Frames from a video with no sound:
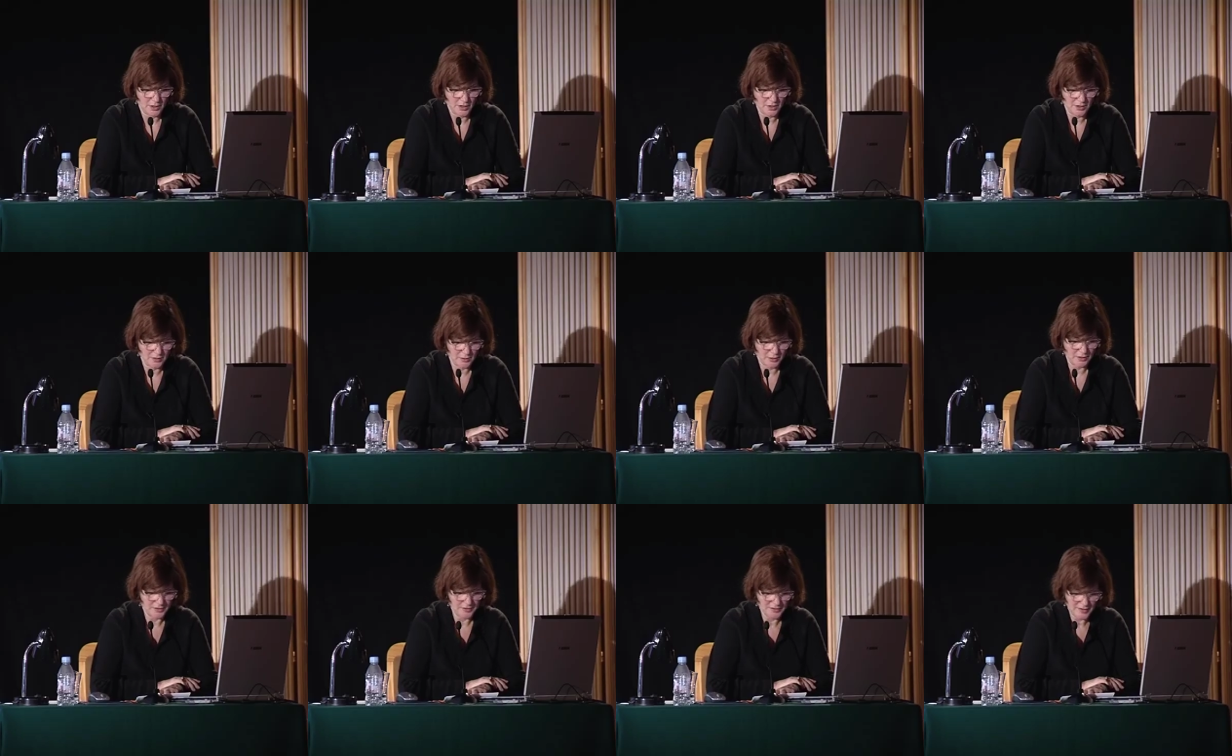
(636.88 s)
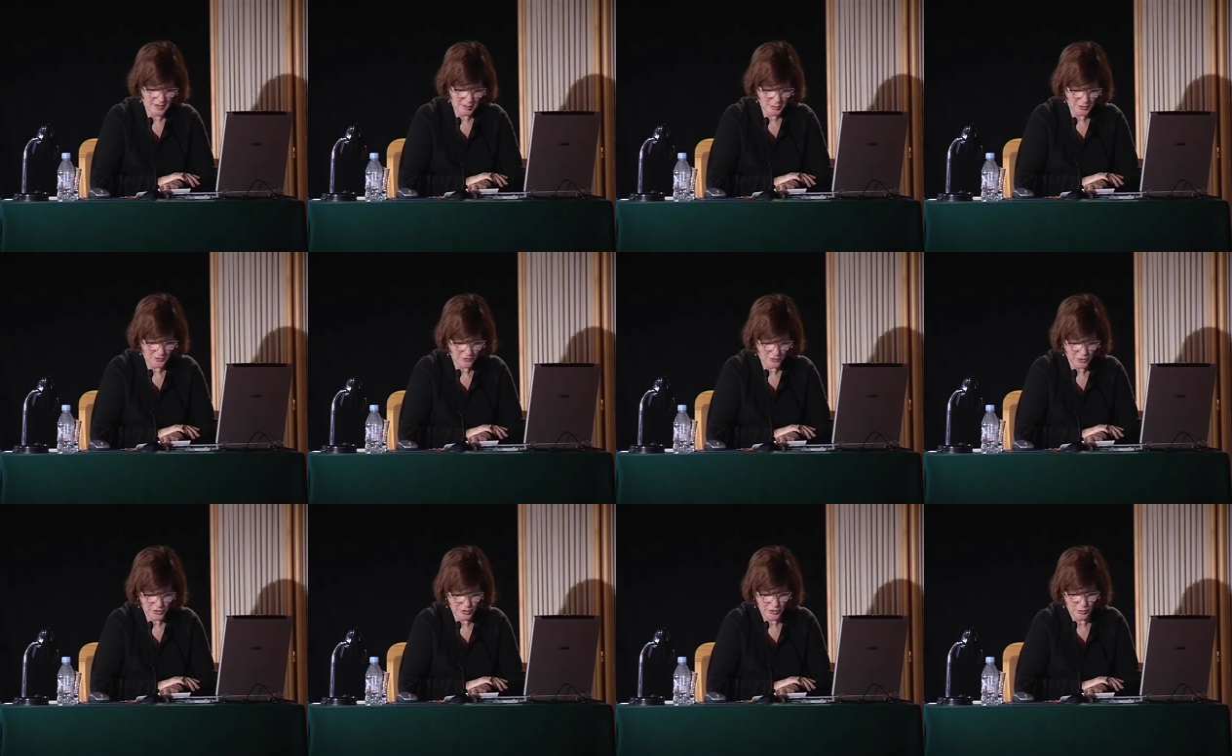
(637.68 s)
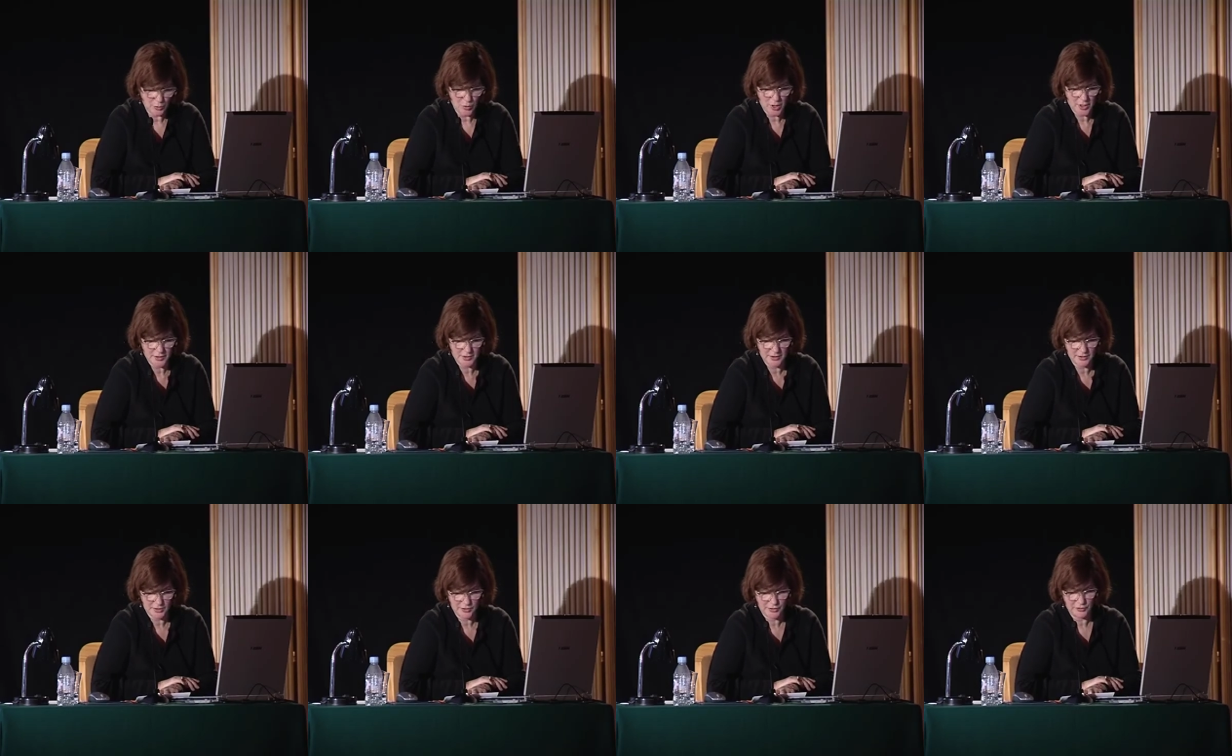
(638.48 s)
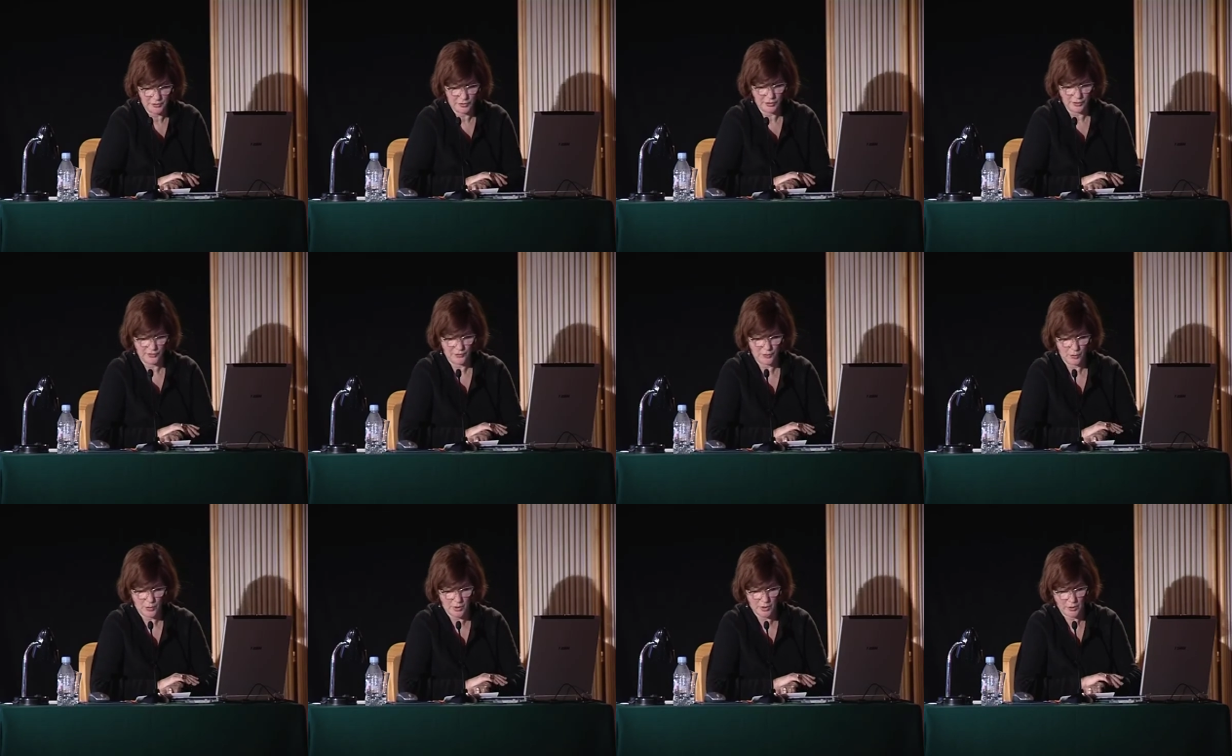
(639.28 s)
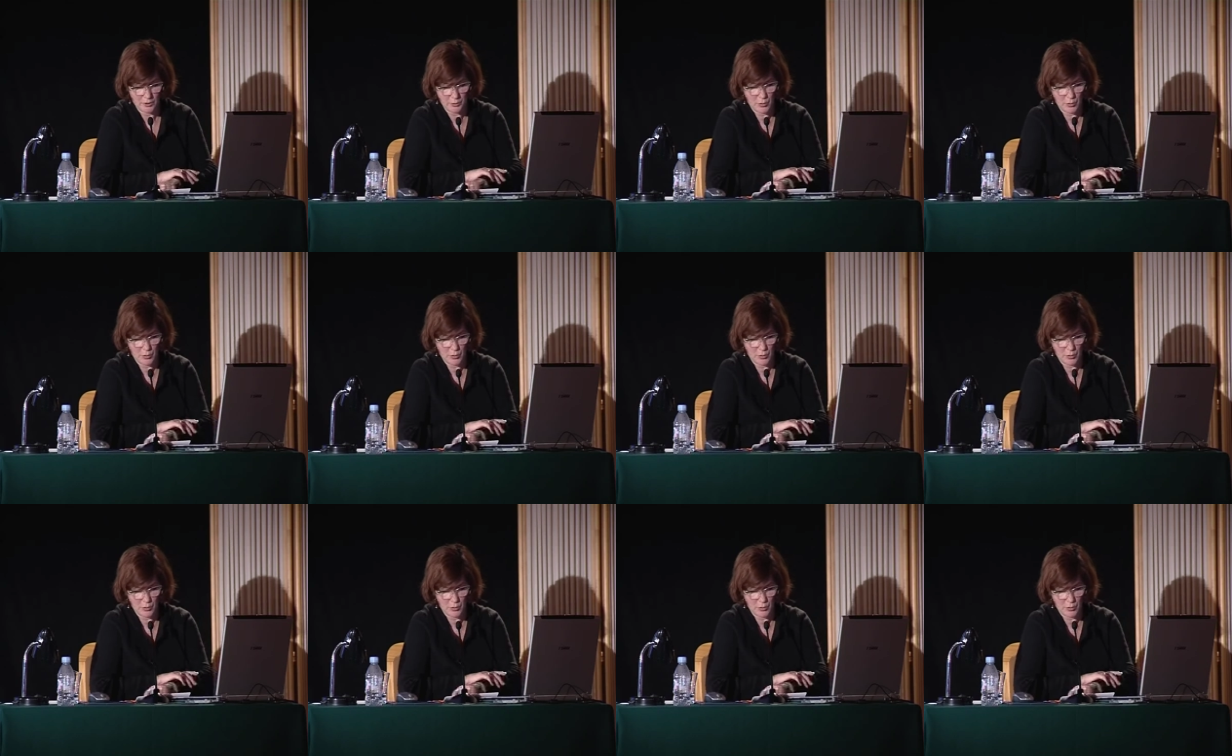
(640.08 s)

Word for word: In, in, a statement for Unit 1 in 1934,